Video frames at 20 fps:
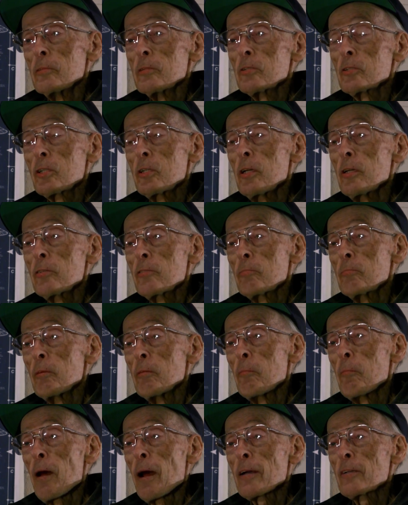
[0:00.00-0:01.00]
skins from
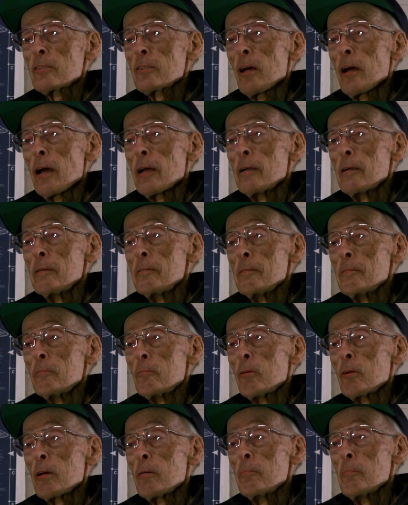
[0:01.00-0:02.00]
the back side, and
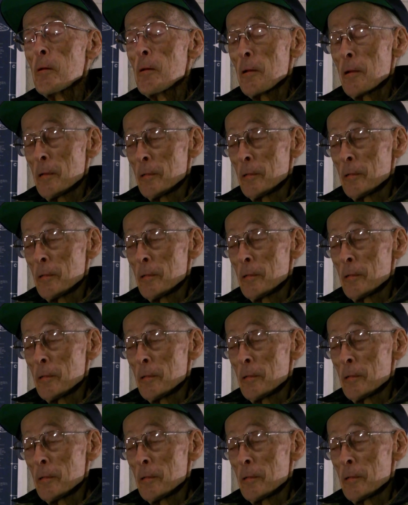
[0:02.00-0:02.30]
one of them,